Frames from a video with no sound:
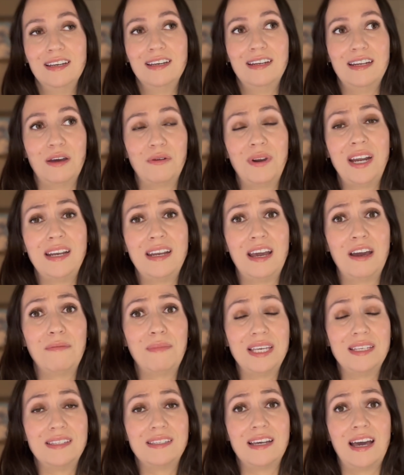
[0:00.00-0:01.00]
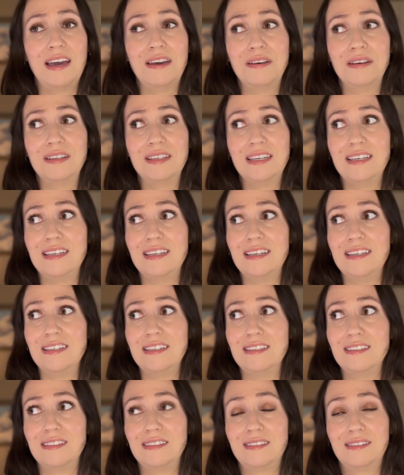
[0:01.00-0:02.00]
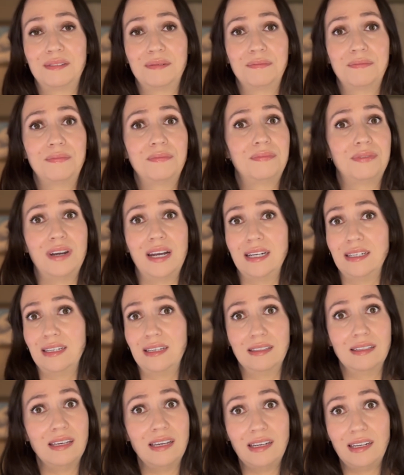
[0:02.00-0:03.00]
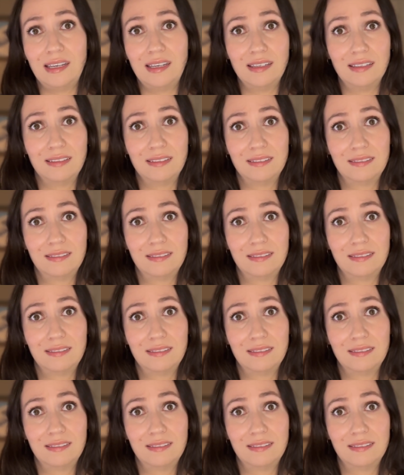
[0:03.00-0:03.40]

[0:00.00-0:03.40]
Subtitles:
Now, right now, my style is pregnant lady.